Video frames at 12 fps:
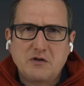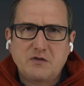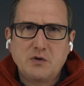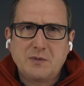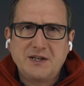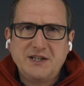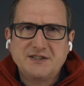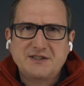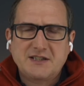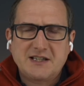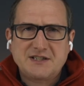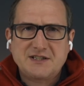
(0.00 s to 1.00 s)
of Kubernetes
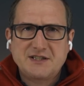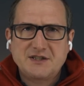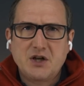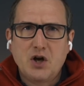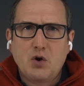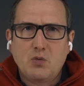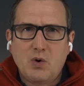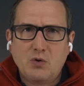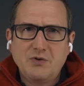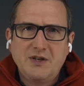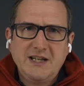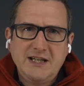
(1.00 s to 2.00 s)
clusters
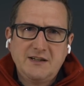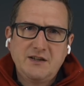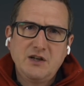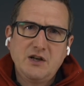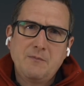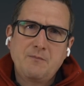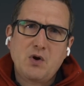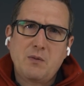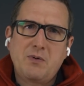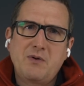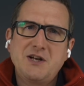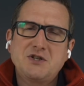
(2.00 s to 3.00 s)
won't eat the
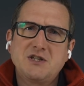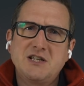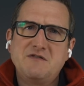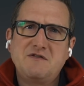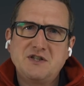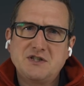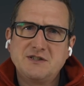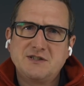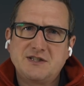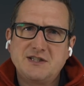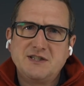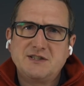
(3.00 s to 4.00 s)
operational
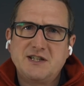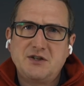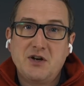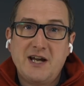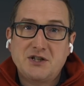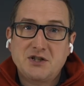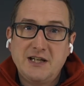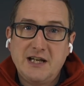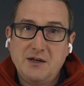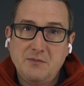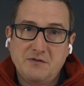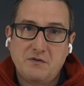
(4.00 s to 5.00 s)
efficiencies that you're actually
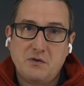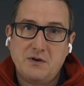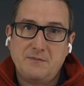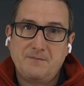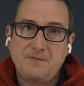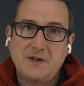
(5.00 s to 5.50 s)
aiming for.